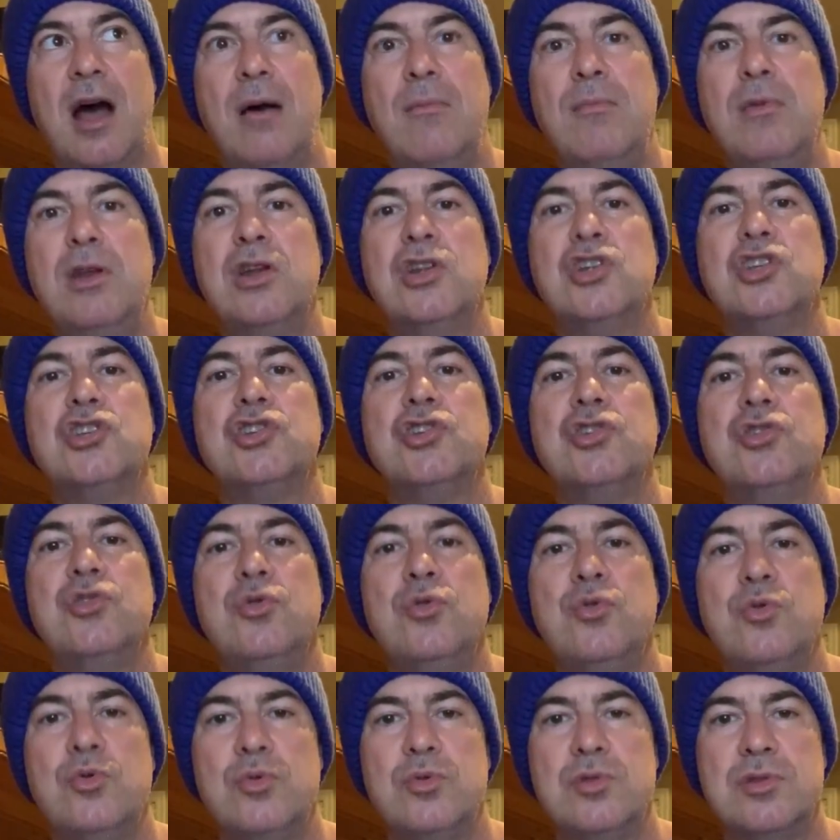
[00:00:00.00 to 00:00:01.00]
I'm going to
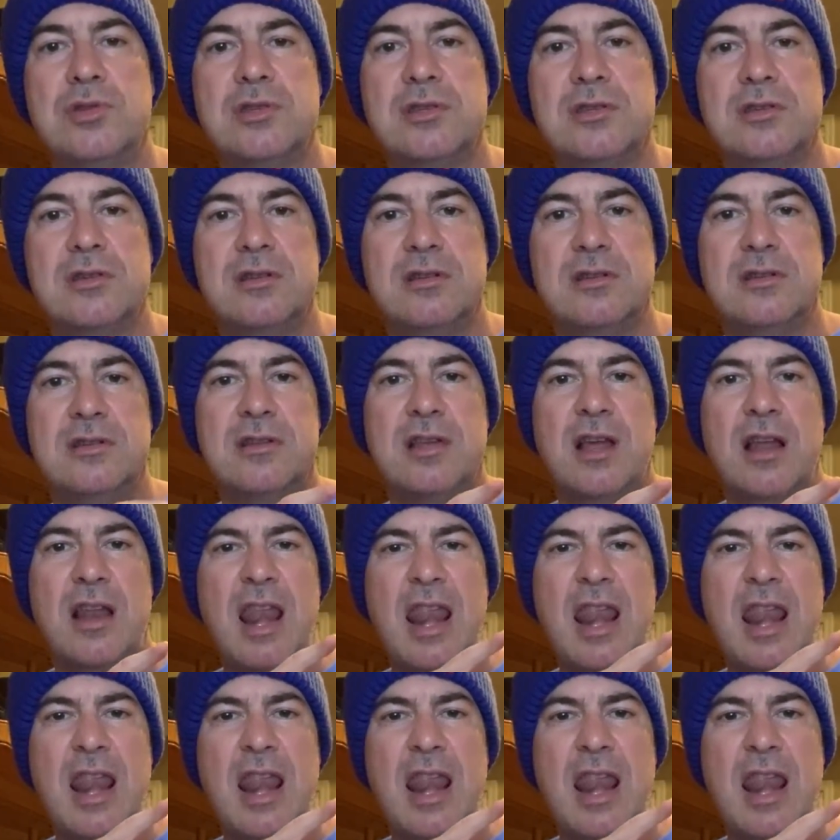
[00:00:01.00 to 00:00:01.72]
choose to